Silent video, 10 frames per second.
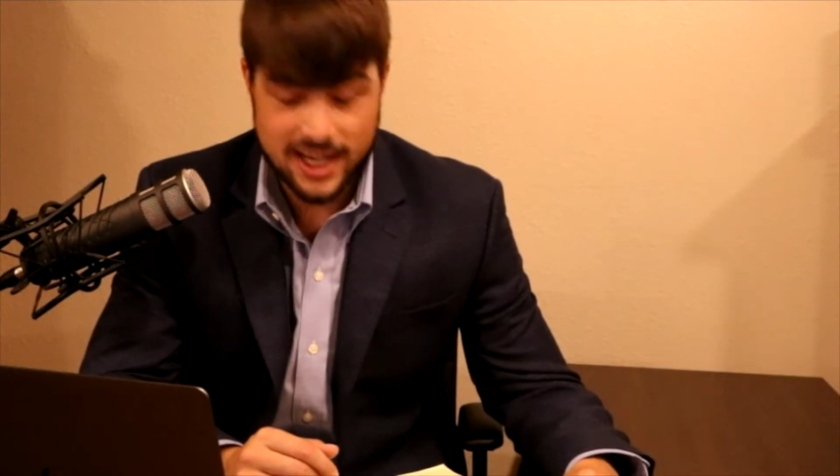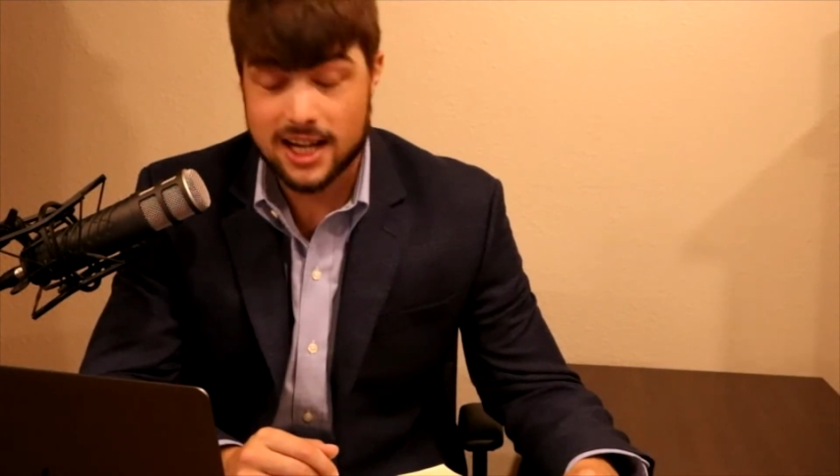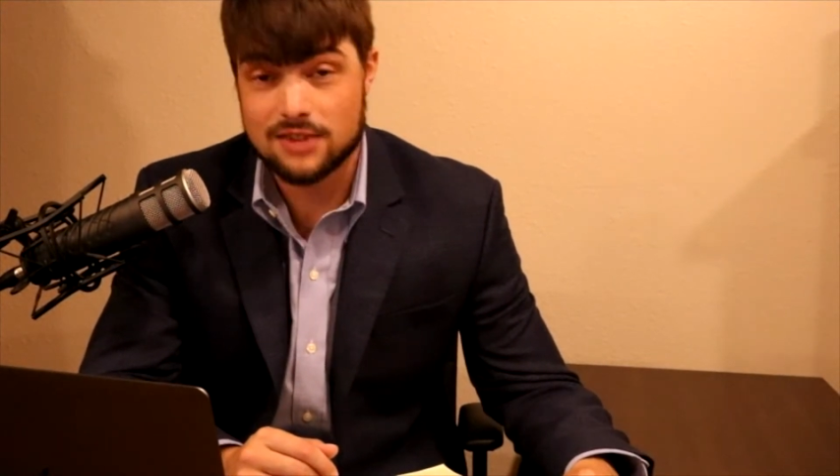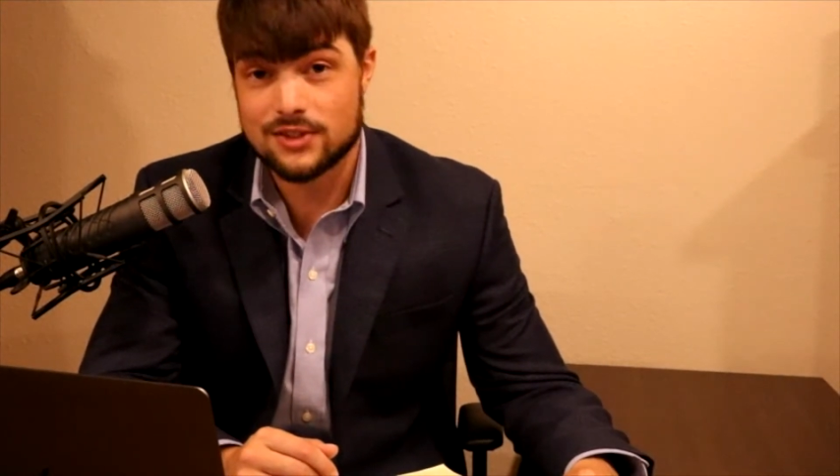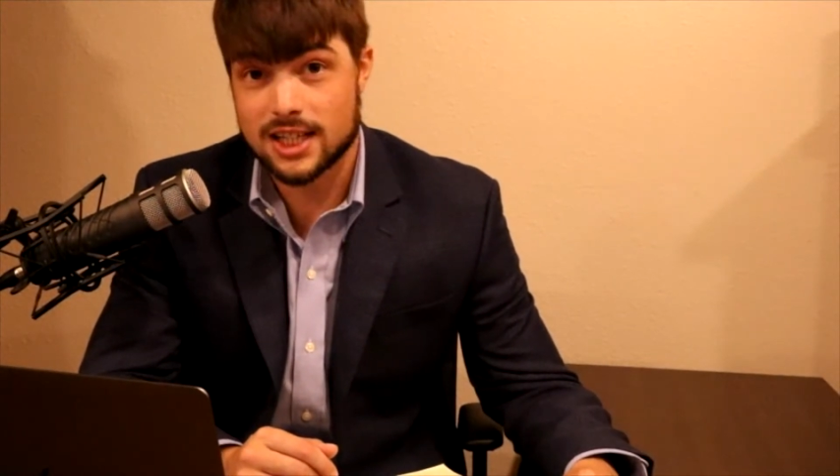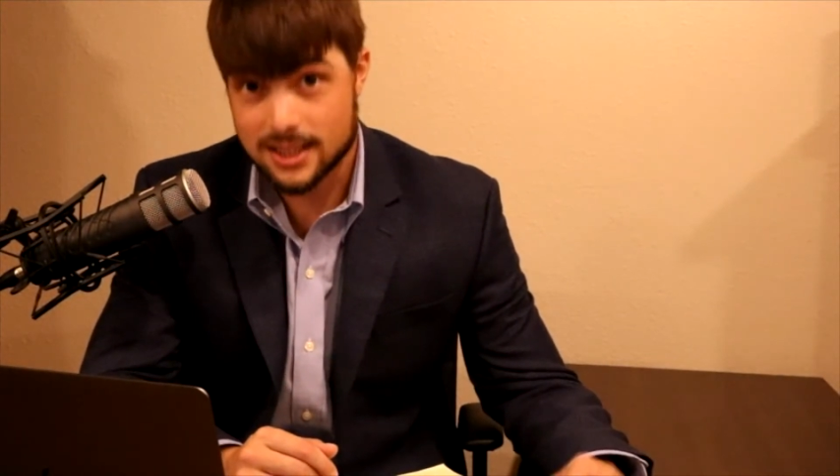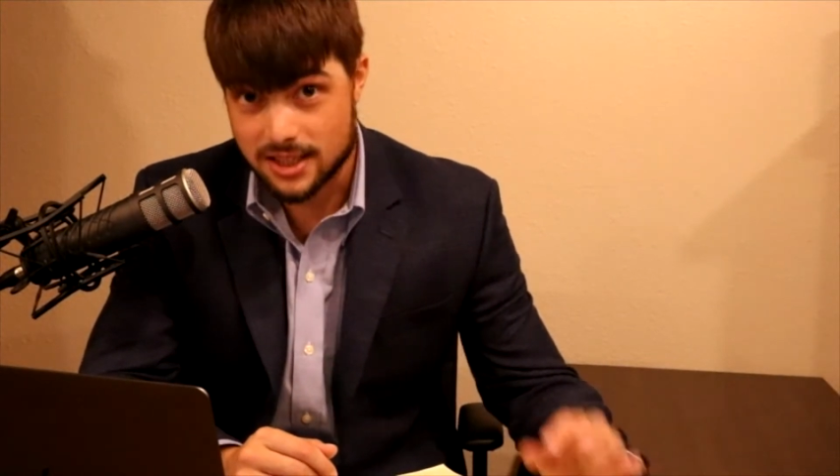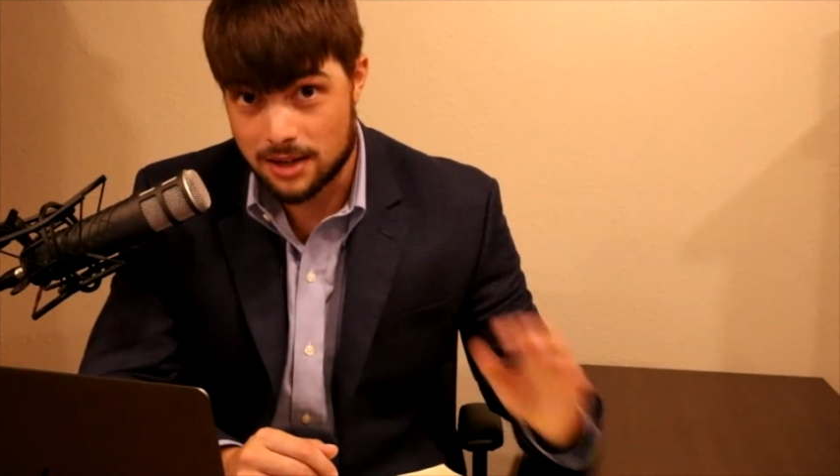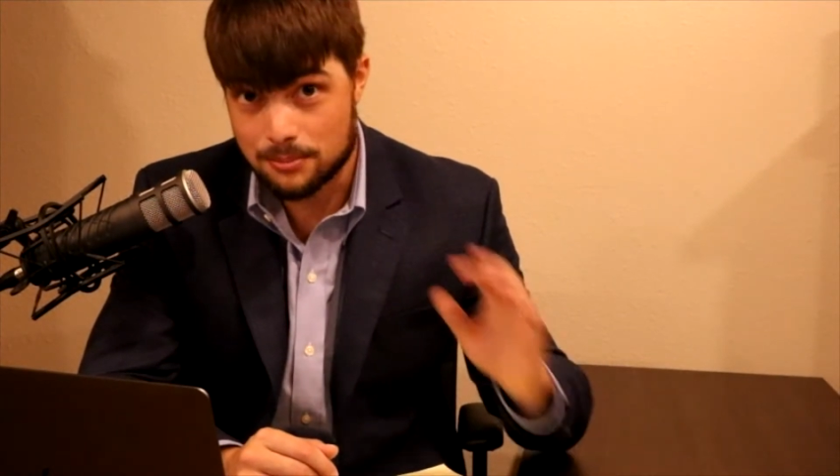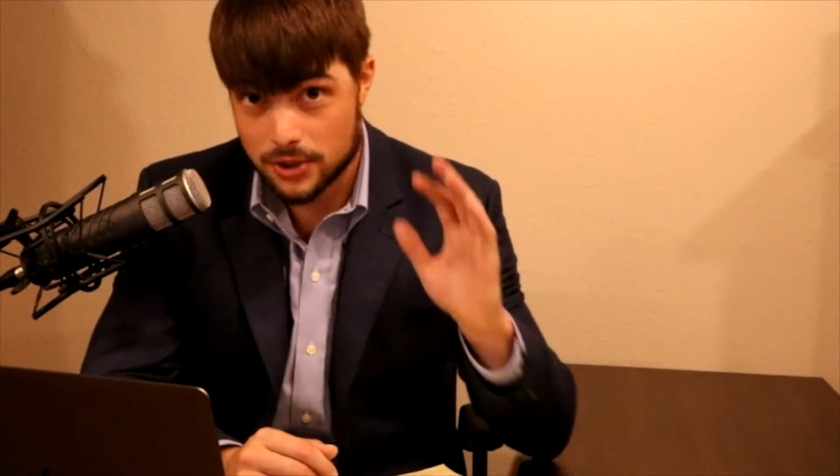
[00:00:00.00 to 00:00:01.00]
even get a
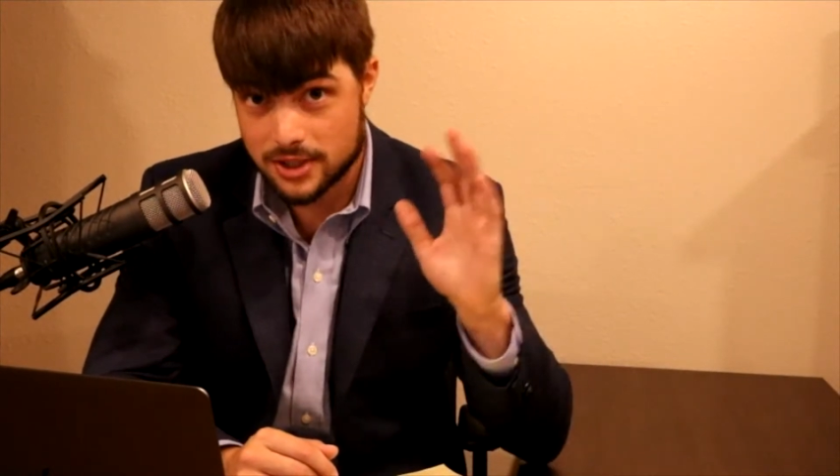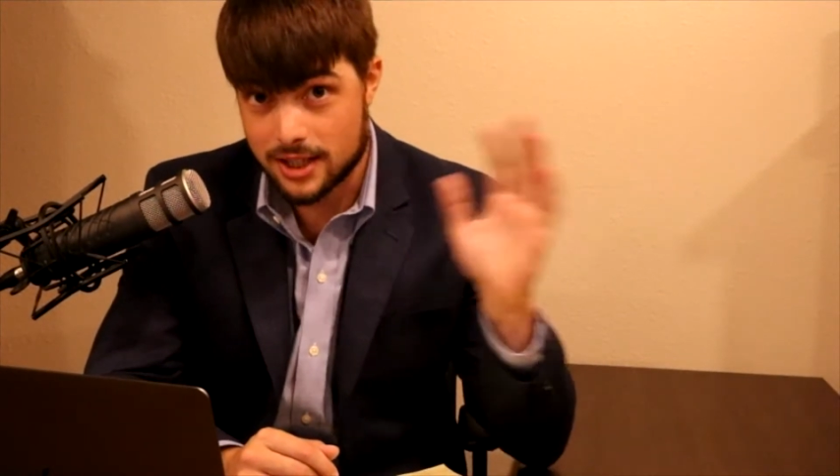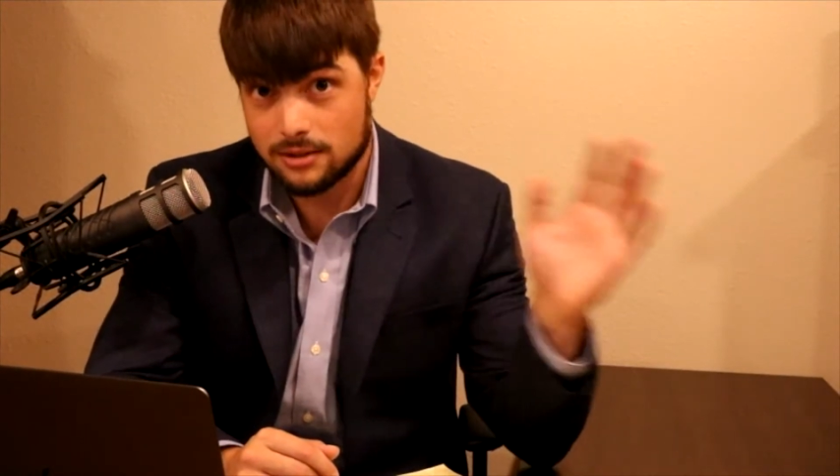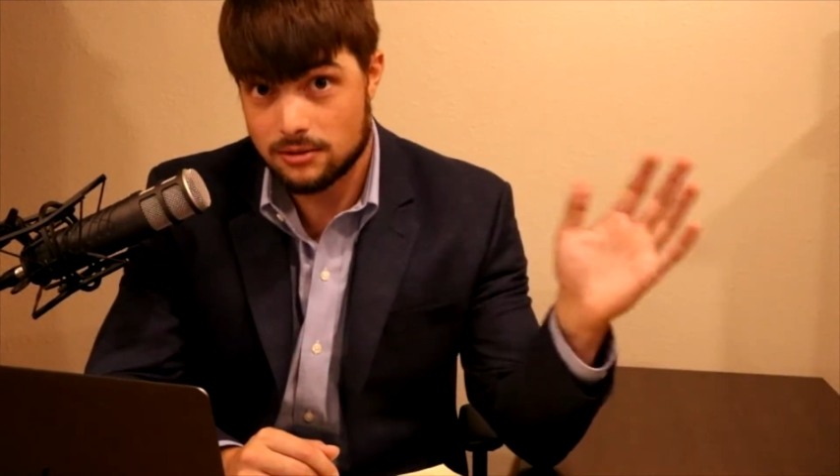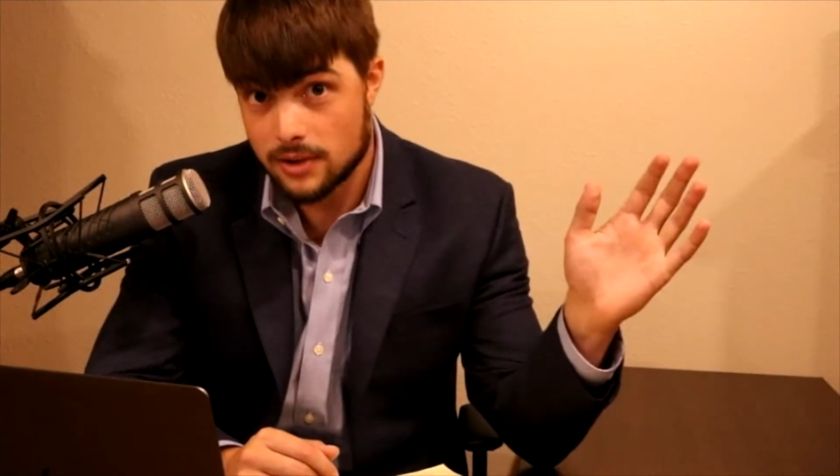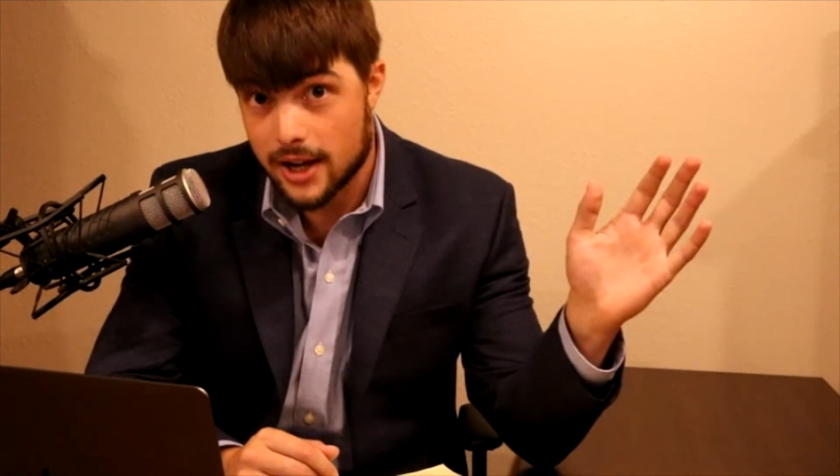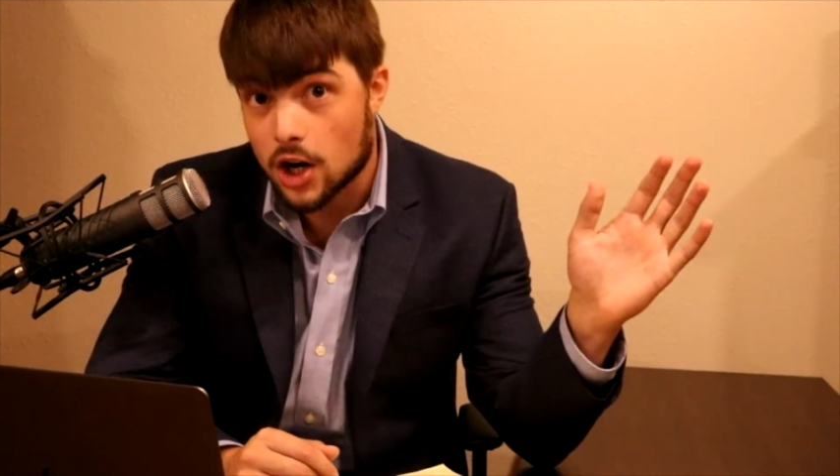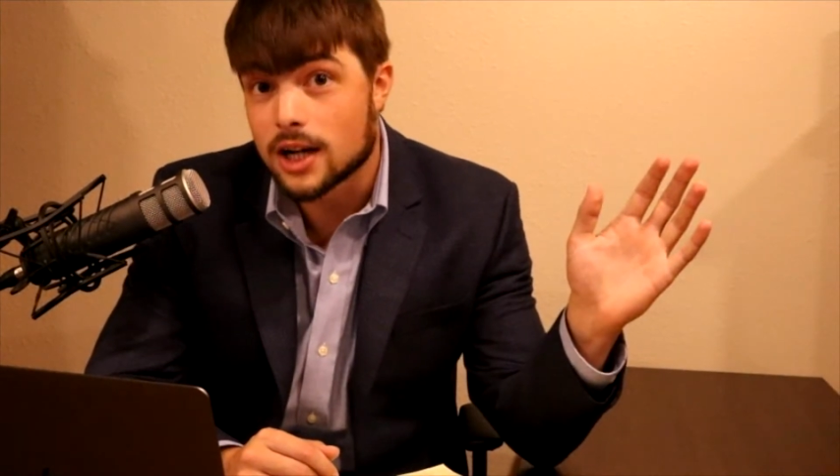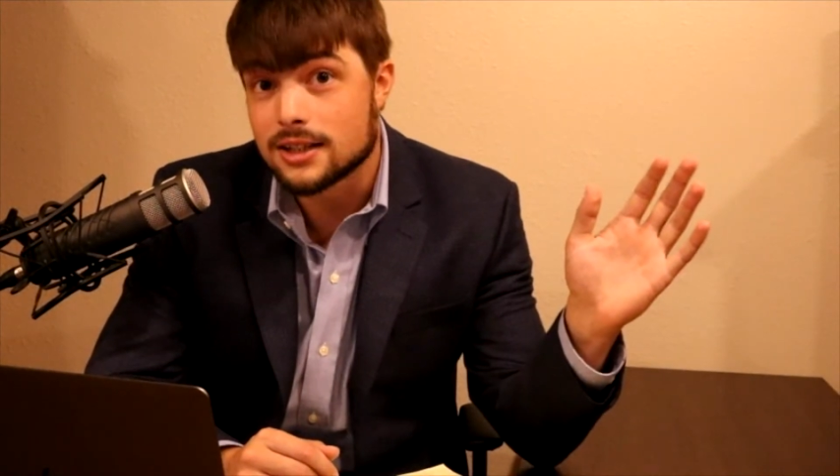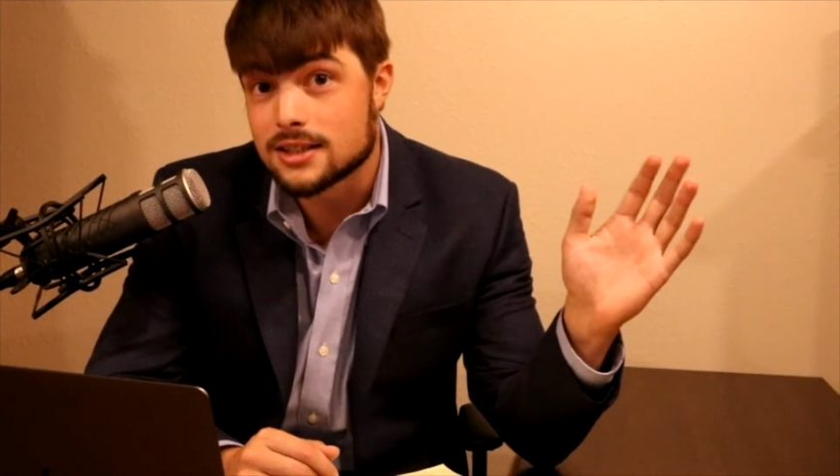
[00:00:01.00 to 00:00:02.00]
10%
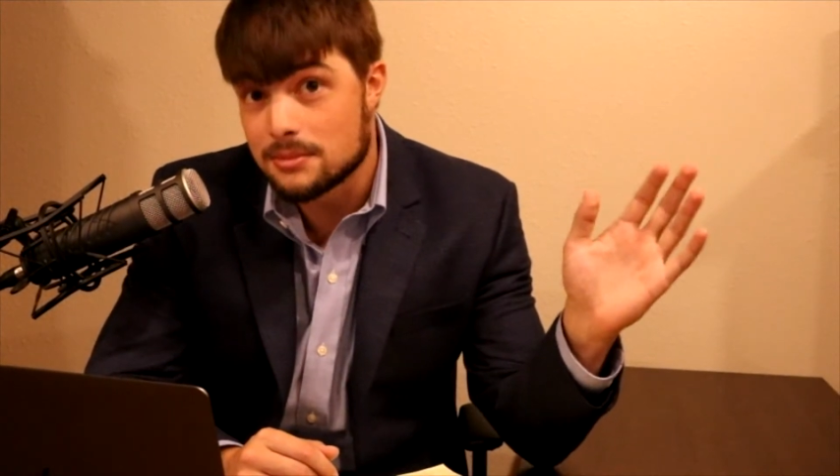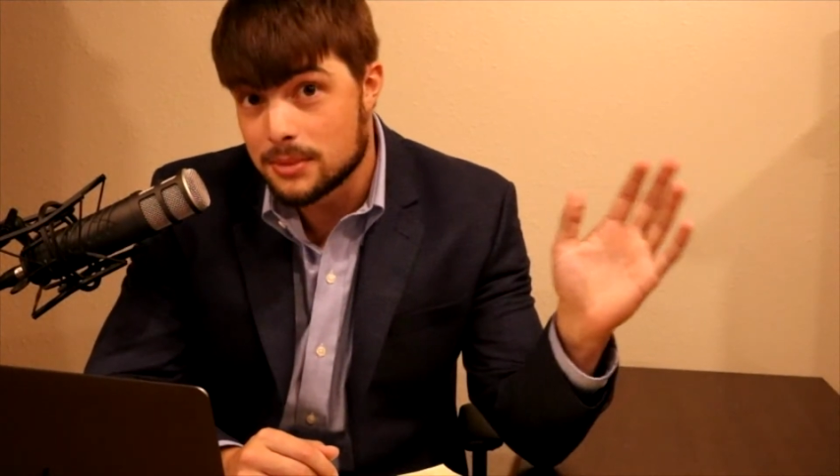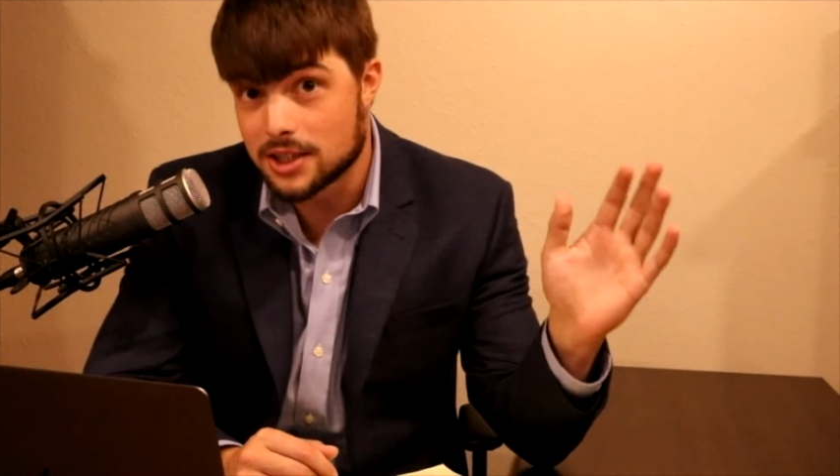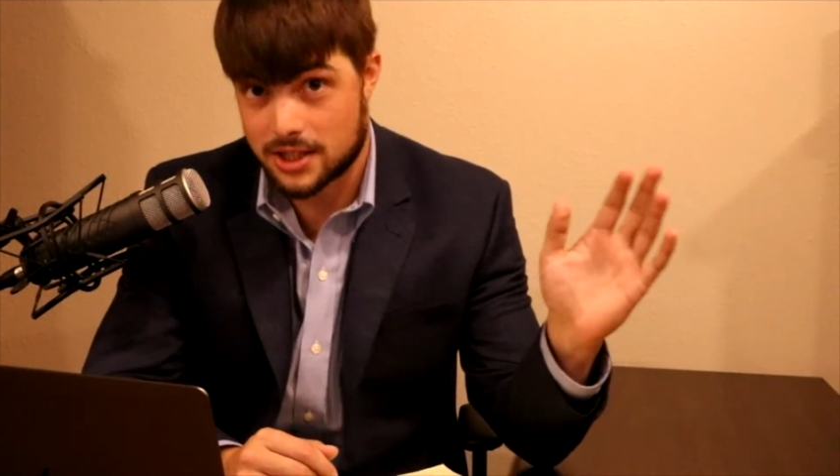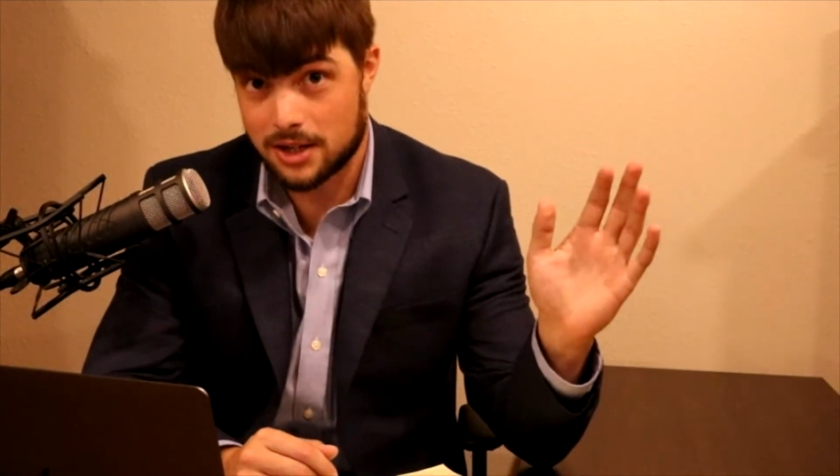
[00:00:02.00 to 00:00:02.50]
haircut to the military